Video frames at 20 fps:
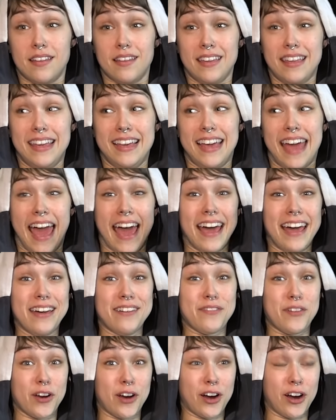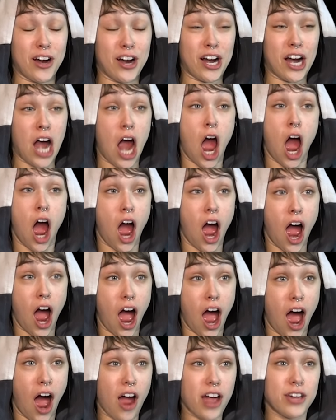he gave her.
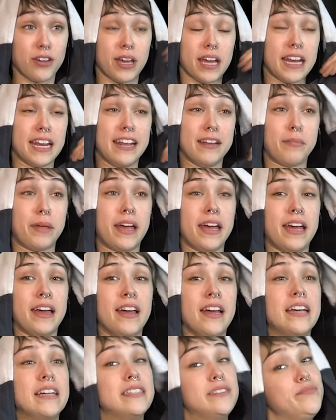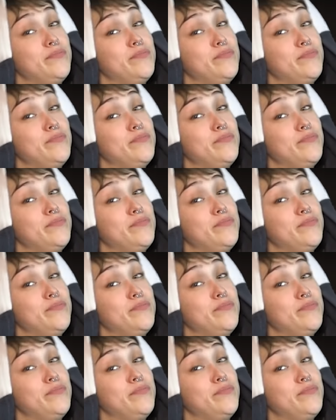Are you kidding me?